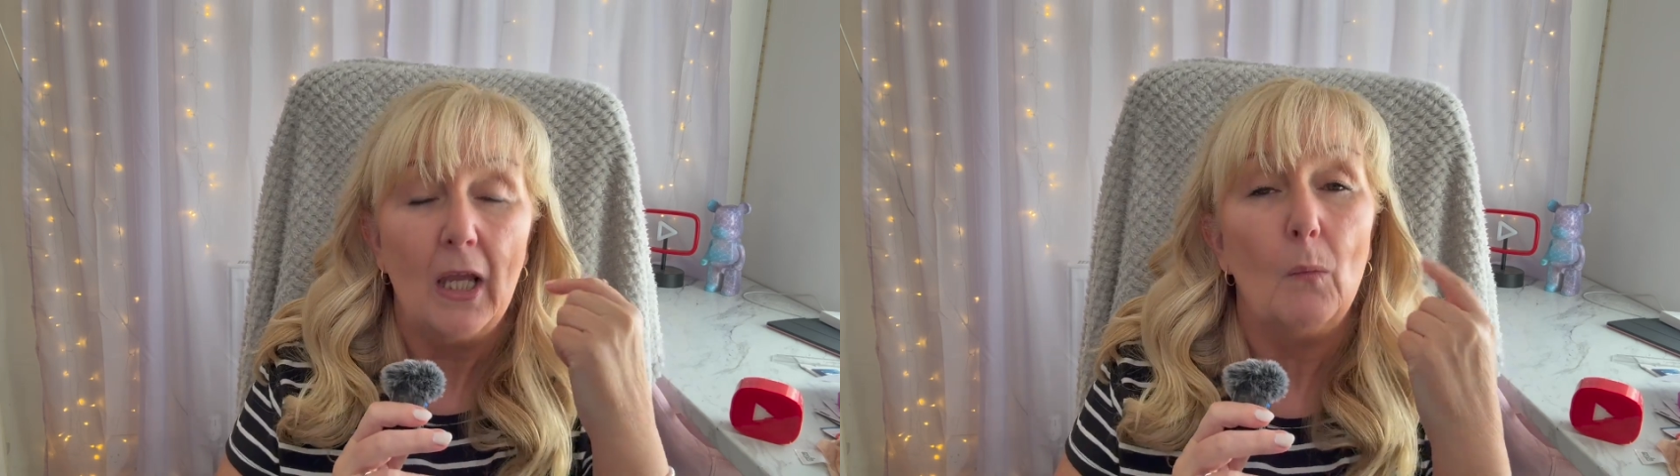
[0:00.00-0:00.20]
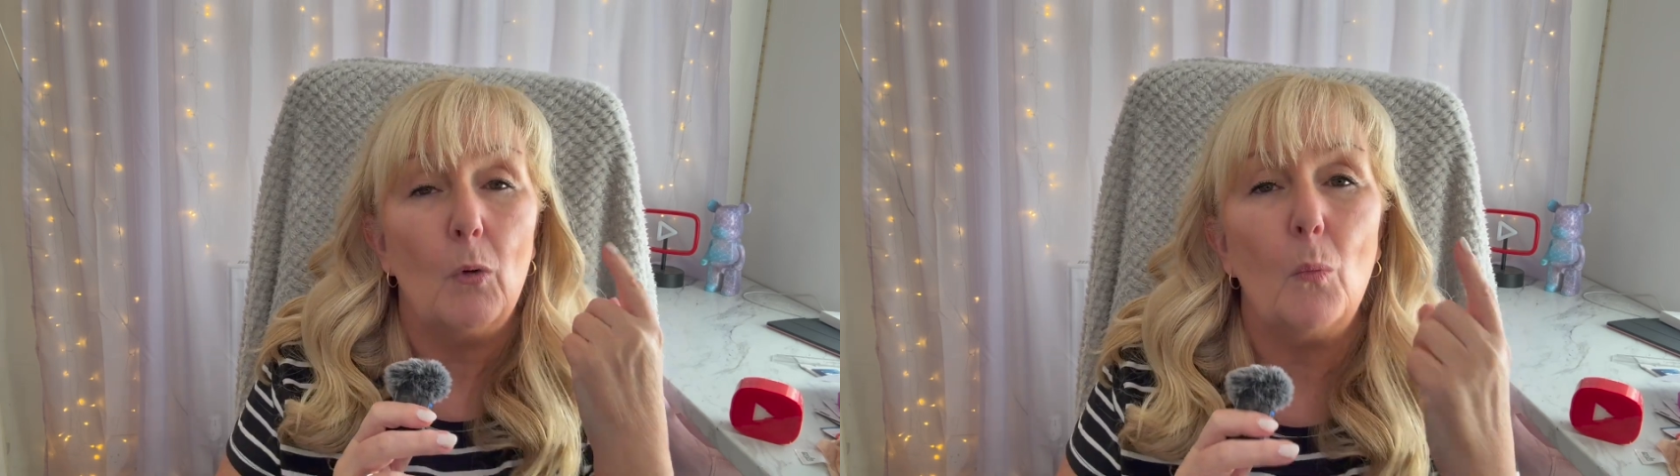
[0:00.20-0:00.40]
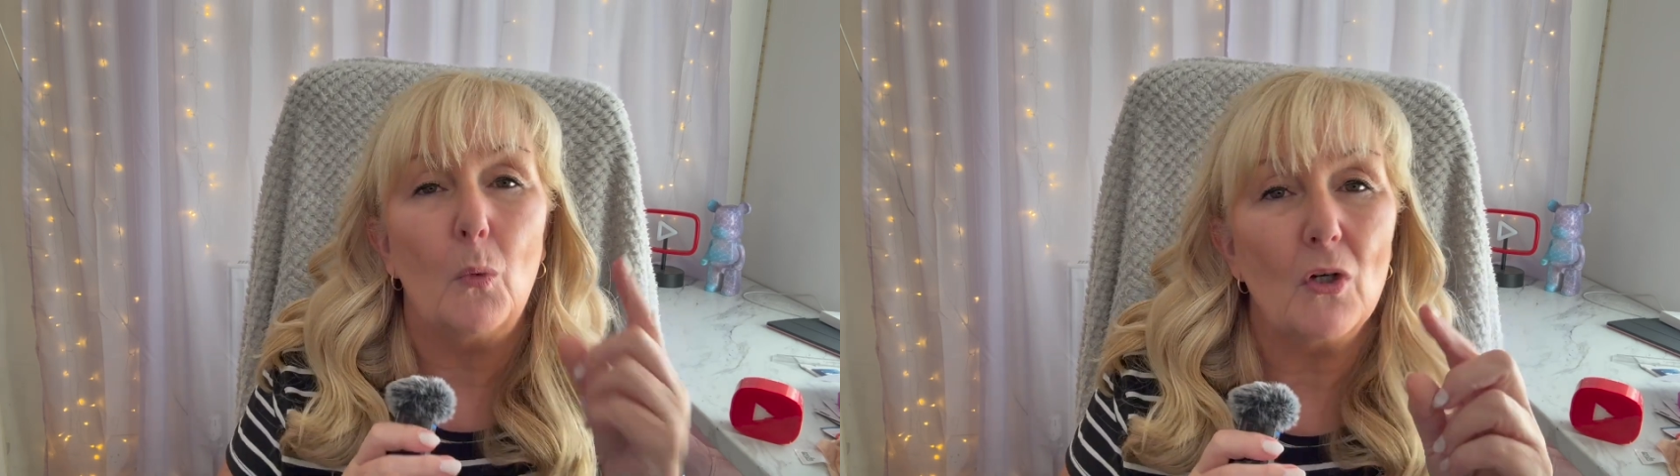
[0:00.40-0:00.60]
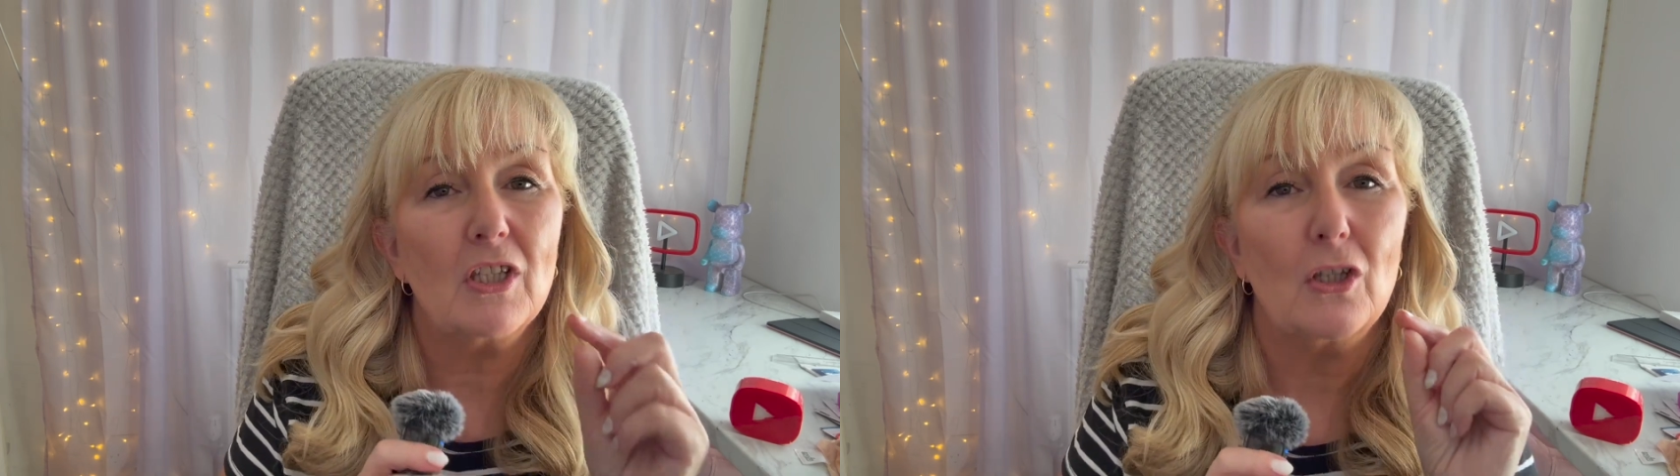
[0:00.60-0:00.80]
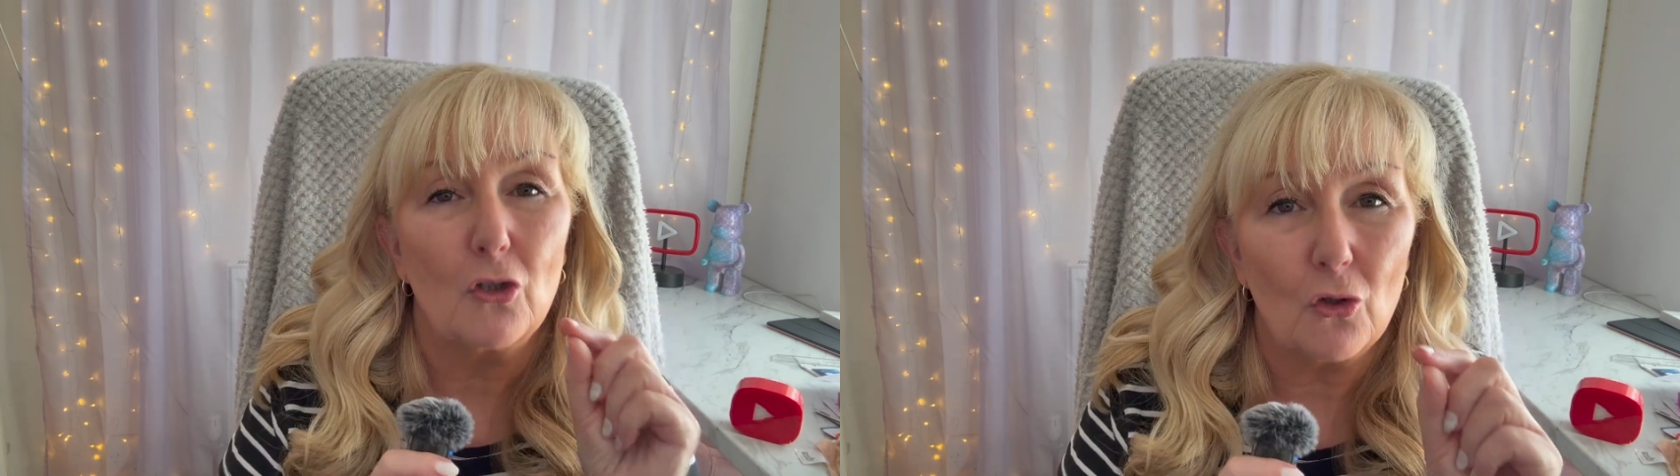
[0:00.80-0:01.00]
What
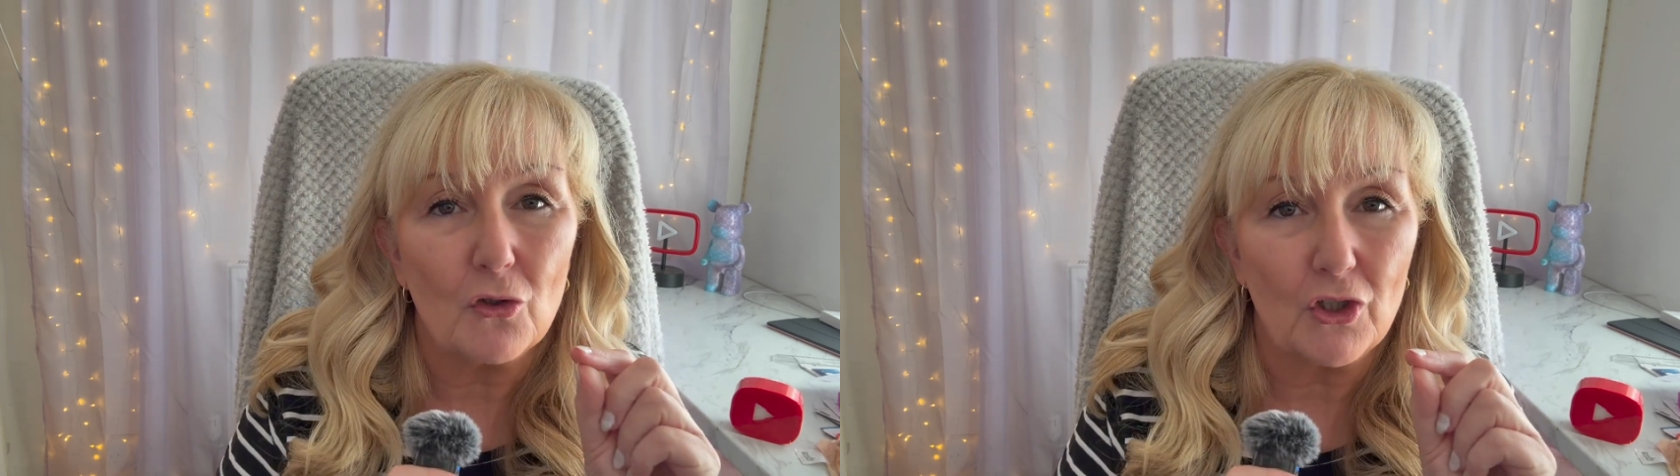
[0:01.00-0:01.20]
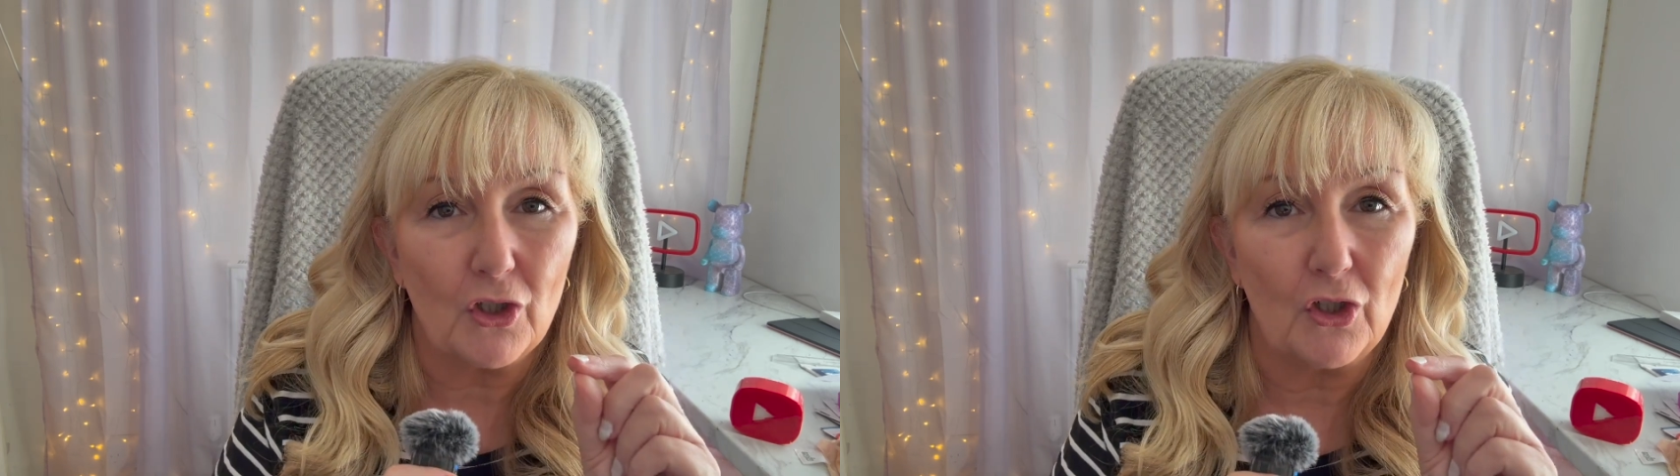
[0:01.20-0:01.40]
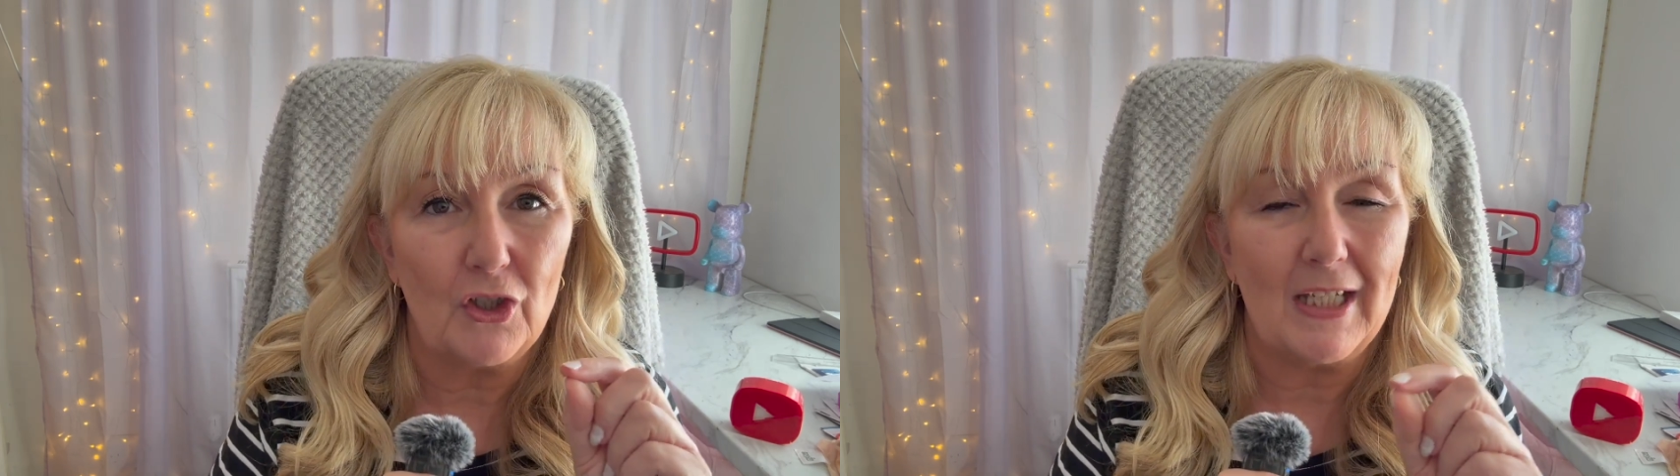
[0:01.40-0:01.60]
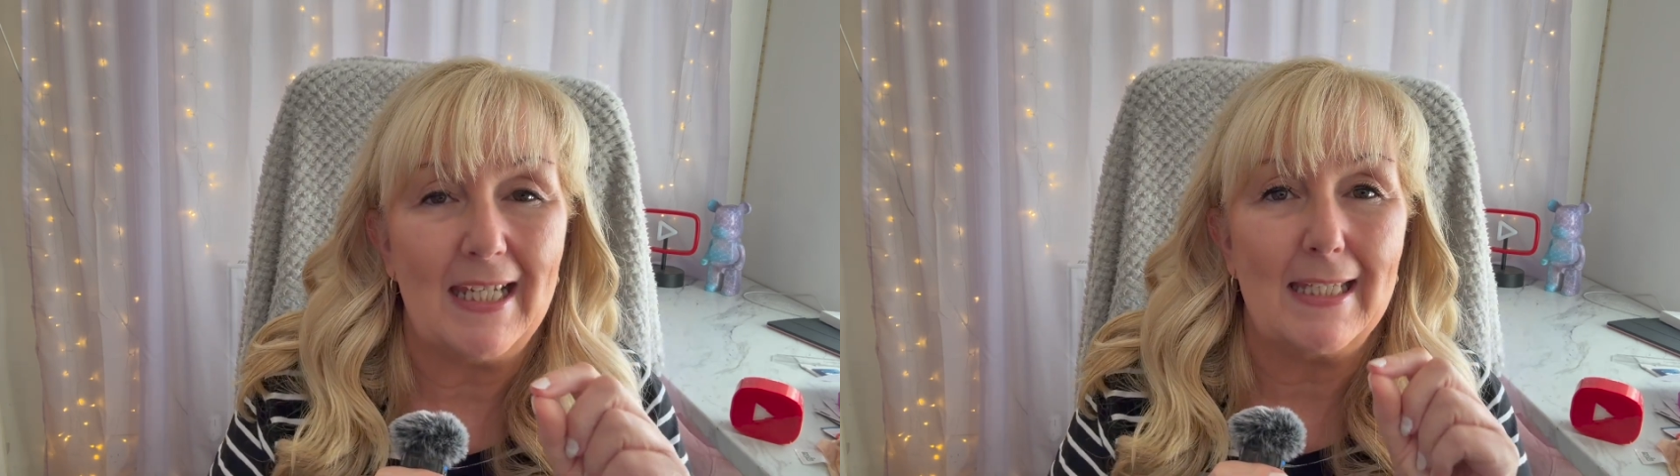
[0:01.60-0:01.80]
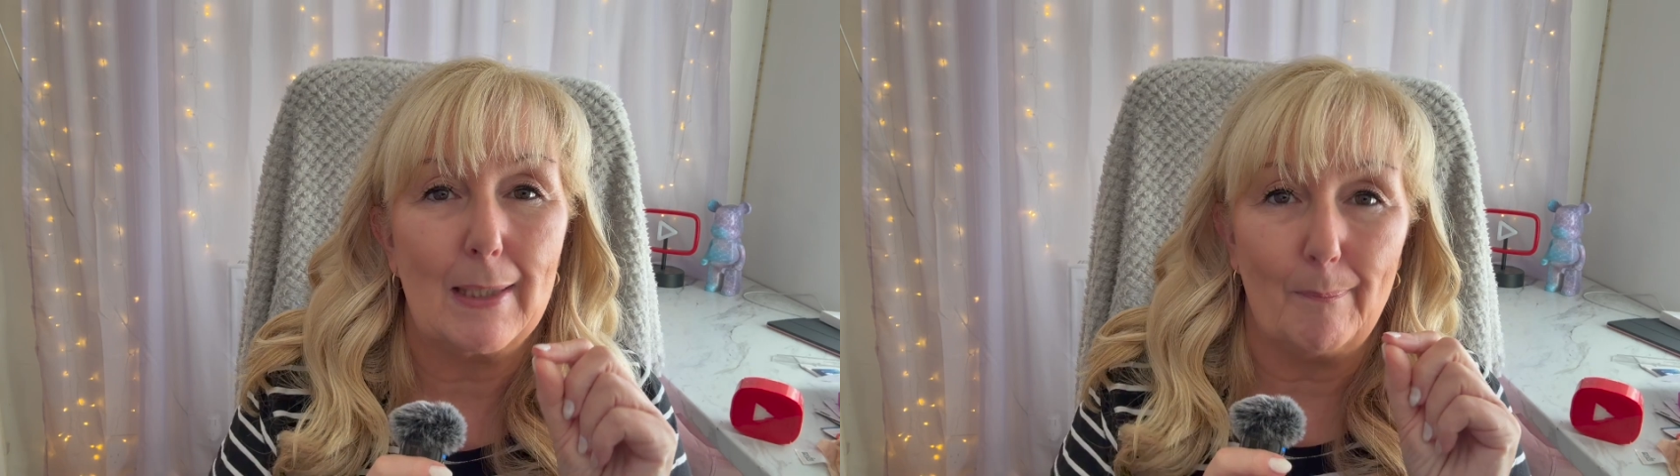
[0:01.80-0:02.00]
was not so good
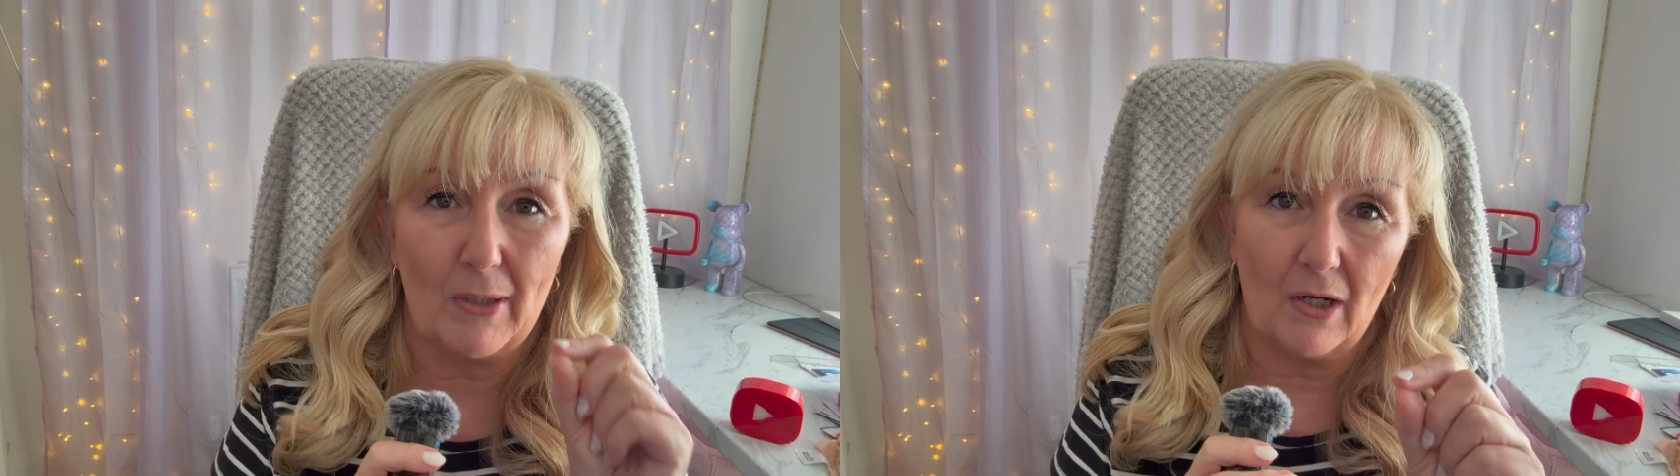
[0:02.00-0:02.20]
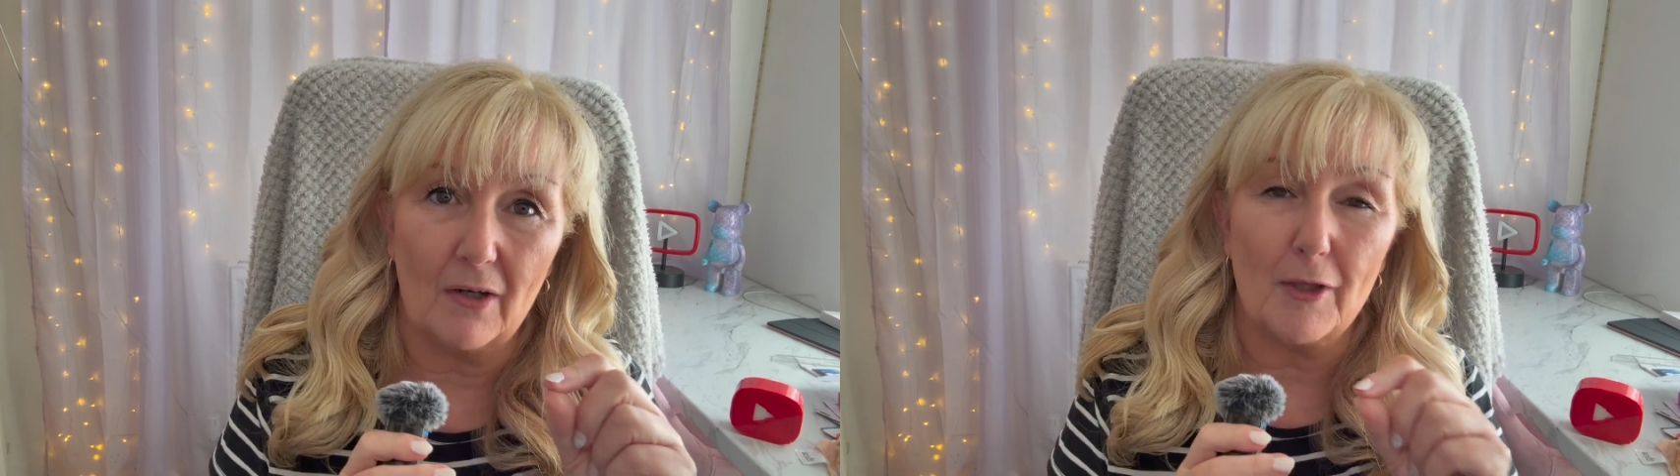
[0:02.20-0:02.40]
is the bar.